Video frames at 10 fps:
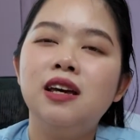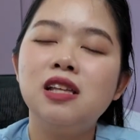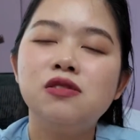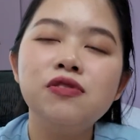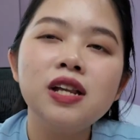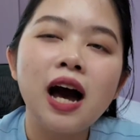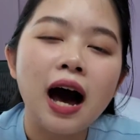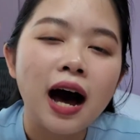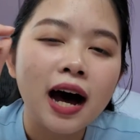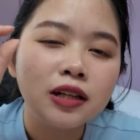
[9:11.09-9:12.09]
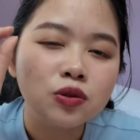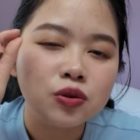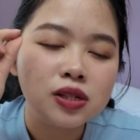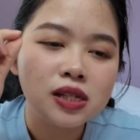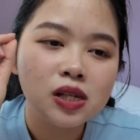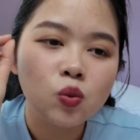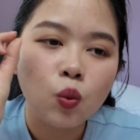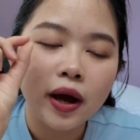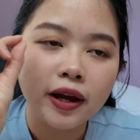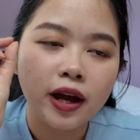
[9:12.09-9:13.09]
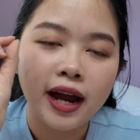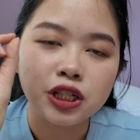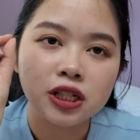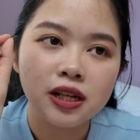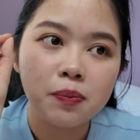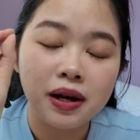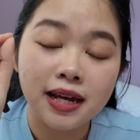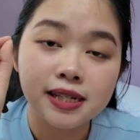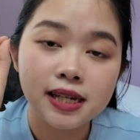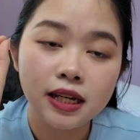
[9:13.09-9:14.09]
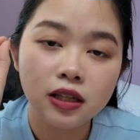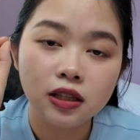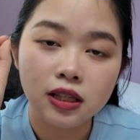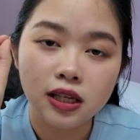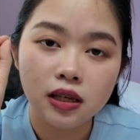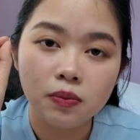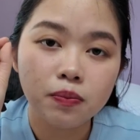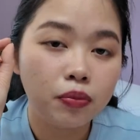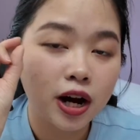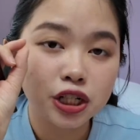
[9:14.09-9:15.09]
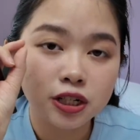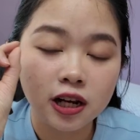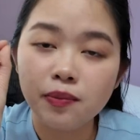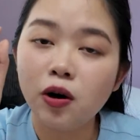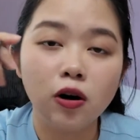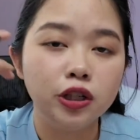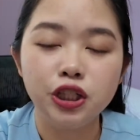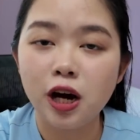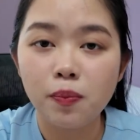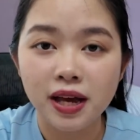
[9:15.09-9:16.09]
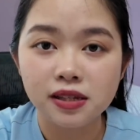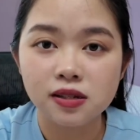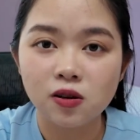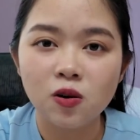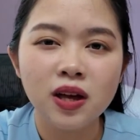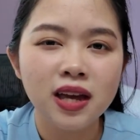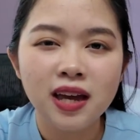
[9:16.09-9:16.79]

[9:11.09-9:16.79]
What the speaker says: it's really hard to see where you're actually placing the brush tip or gel pencil,